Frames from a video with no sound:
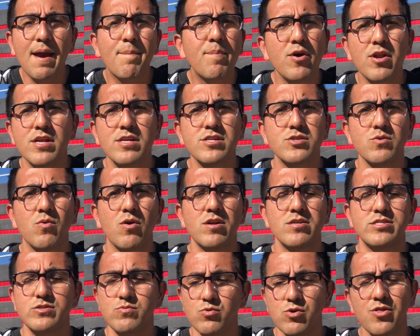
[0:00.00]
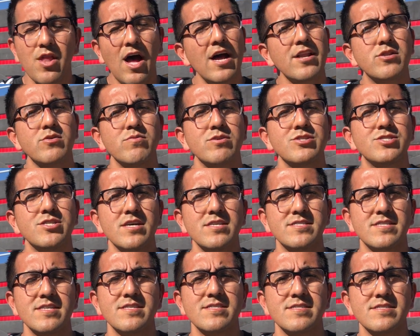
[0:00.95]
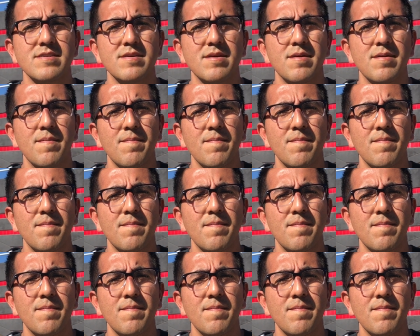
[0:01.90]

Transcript: put into words. It will not do it justice.